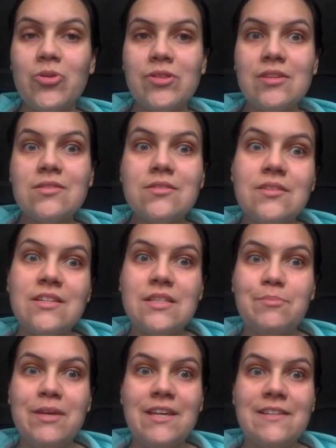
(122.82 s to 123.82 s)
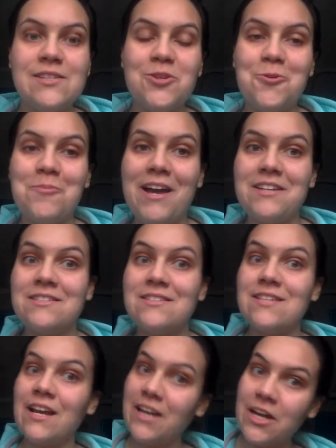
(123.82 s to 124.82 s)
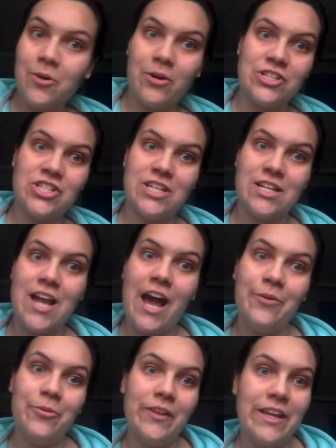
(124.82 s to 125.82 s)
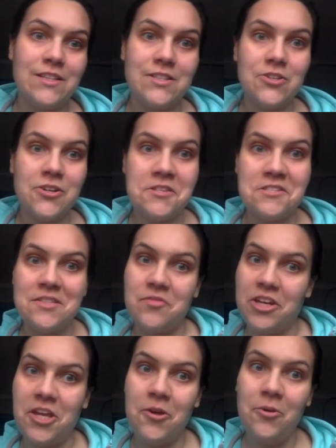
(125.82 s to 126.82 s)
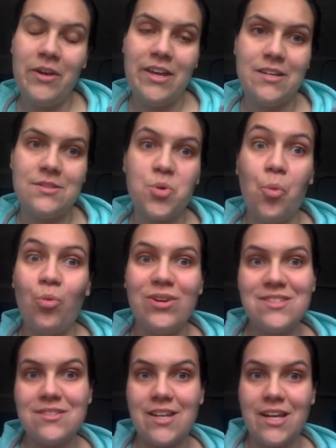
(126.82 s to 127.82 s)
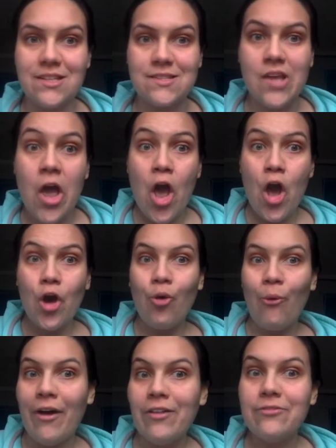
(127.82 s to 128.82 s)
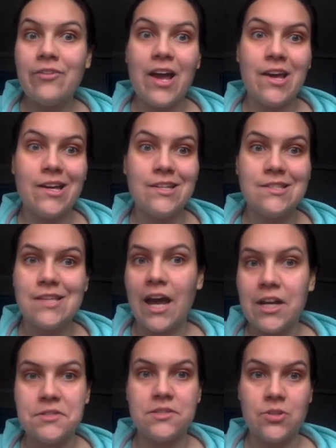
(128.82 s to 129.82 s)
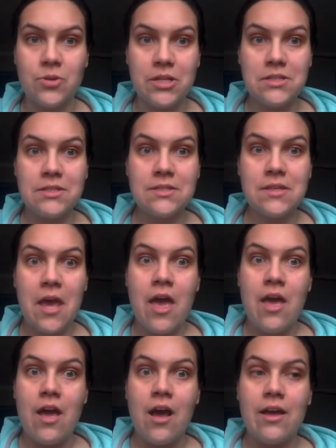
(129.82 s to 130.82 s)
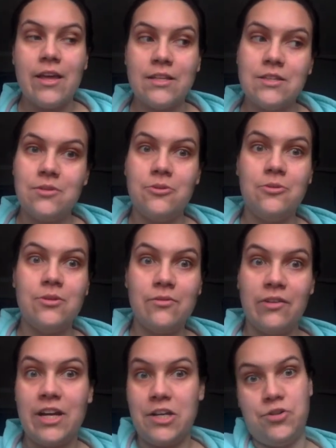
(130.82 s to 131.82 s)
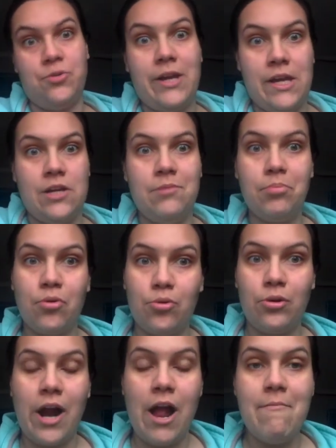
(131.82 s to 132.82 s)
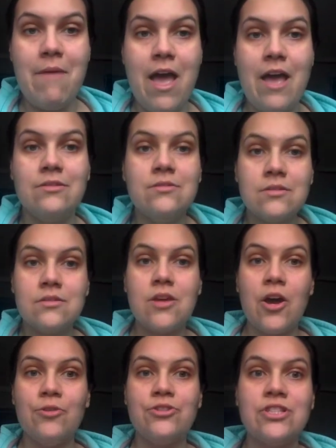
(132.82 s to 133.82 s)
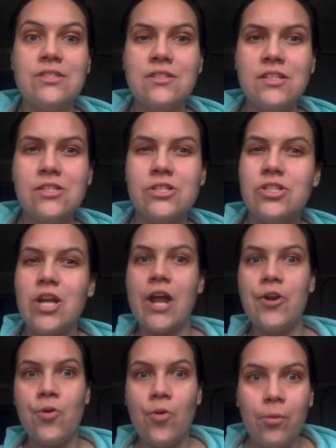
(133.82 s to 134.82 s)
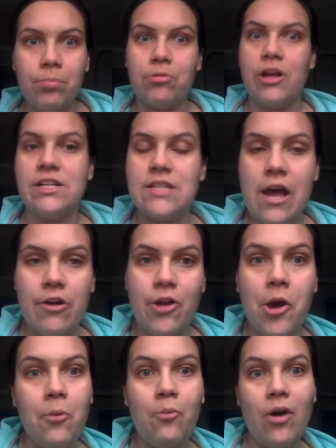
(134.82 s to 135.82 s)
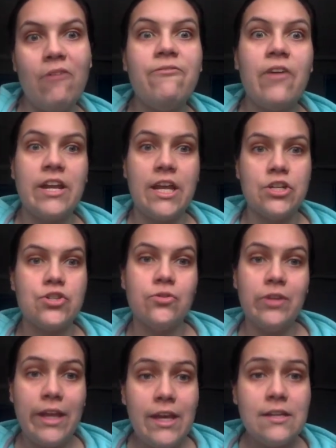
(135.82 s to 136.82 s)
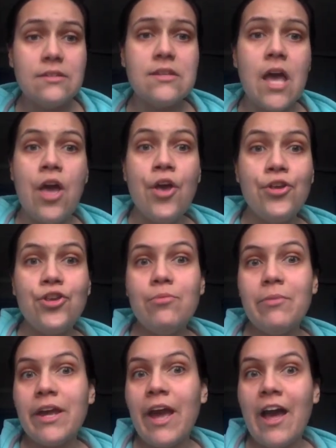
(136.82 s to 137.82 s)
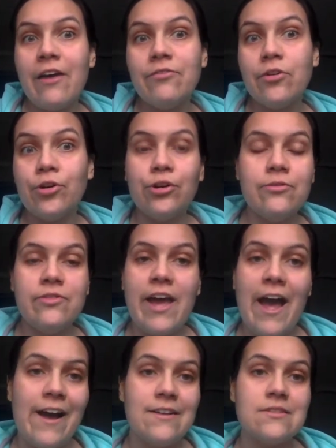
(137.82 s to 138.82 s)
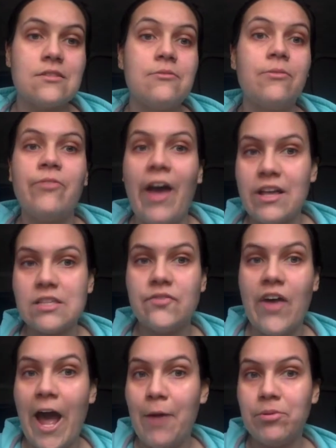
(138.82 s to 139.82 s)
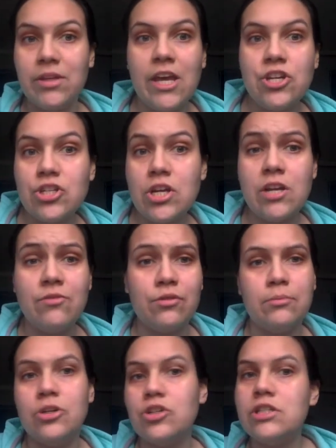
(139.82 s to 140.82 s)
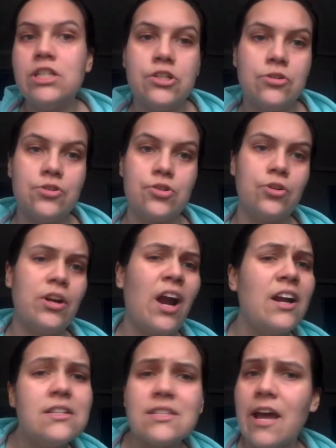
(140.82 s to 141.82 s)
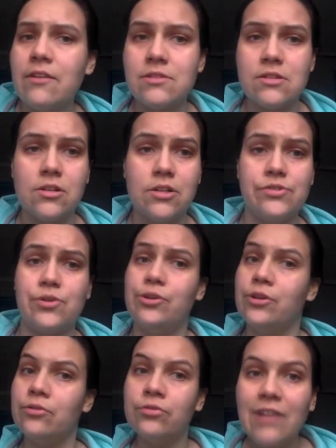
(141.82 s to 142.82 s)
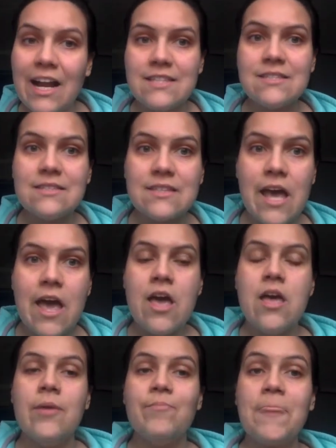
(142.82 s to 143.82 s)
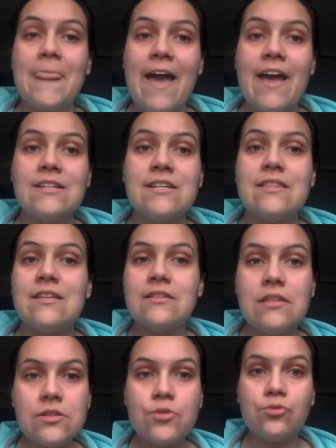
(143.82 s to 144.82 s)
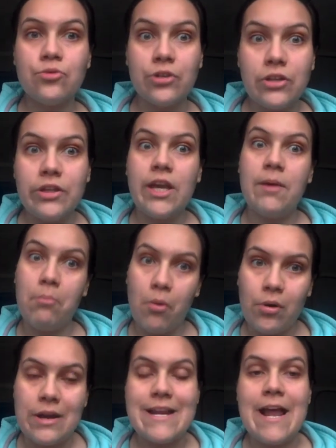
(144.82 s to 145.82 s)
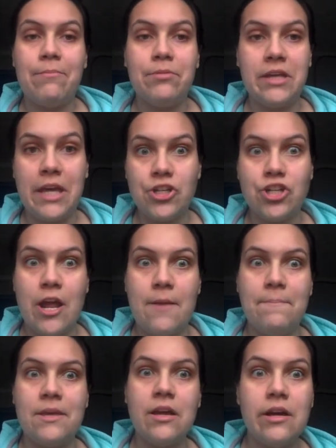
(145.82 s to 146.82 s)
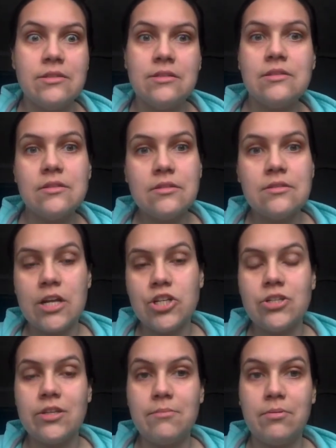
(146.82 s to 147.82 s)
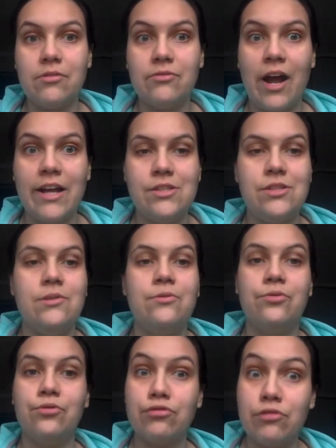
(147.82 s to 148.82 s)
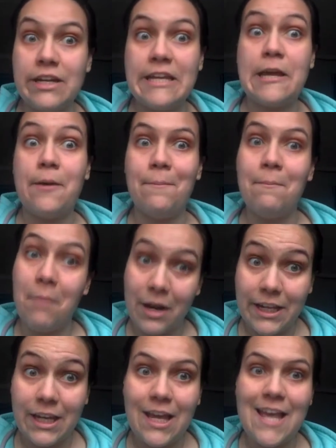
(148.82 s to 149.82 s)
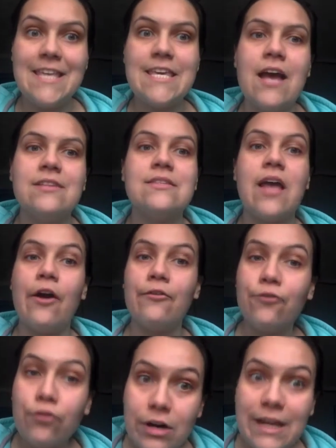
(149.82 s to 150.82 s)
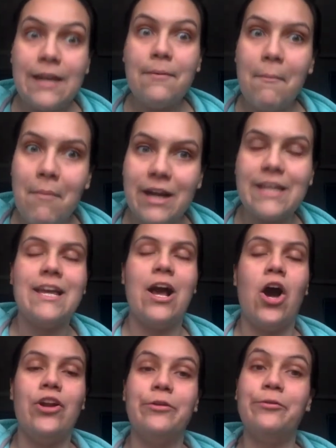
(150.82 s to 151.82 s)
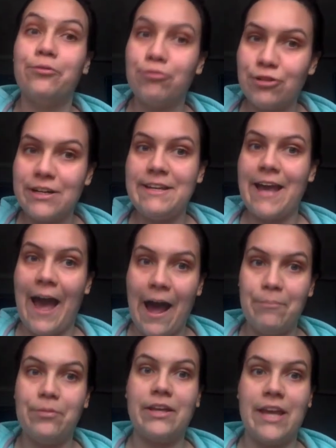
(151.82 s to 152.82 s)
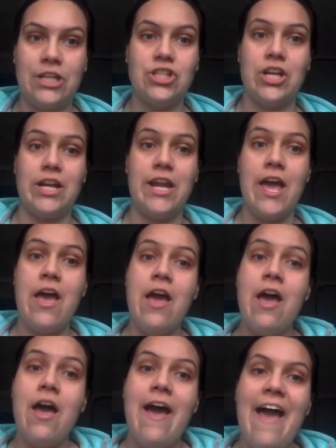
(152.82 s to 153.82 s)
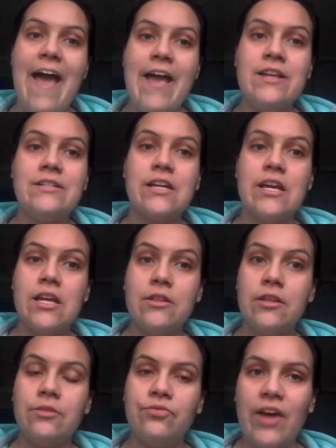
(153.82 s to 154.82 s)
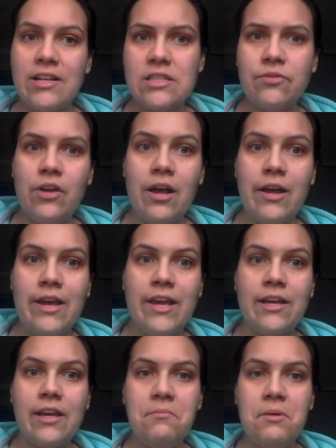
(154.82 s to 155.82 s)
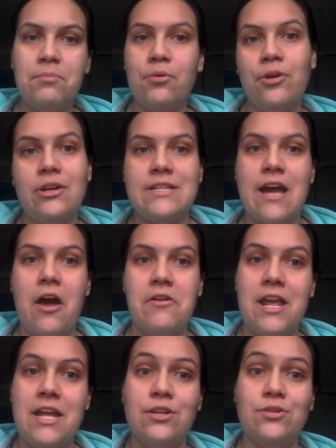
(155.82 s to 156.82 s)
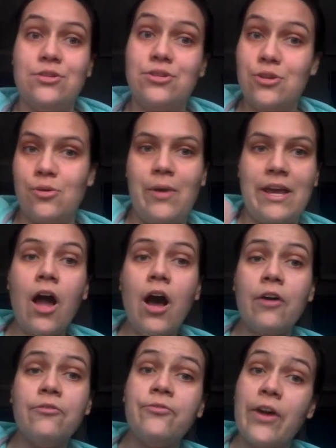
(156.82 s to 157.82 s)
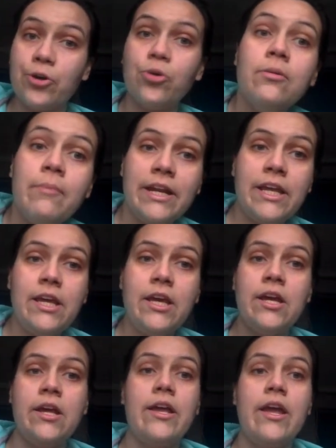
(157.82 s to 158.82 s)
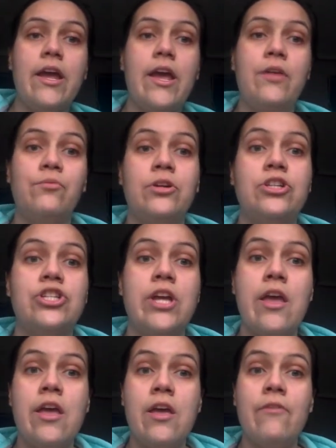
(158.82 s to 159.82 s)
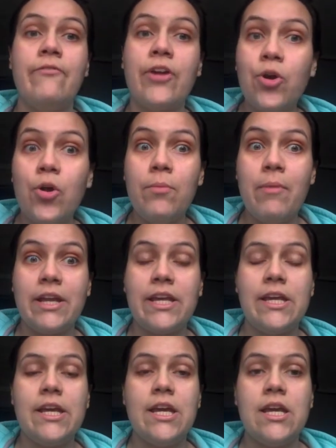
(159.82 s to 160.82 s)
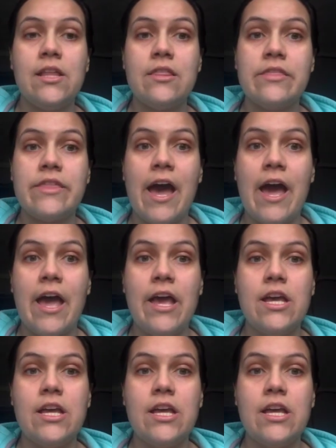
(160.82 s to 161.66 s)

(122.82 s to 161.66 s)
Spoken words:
this leads me to my second question I will answer in this video, is what states qualify DACA students into the financial aid program. And so just a general breakdown of what financial is. You may have heard of it as the FASFA application from your teachers or guidance counselors or your friends. And this is a really important application because this essentially provides you free money. Yes, free money on a free application. And the FASFA, it can be broken down in two ways. Federal money, in which federal money that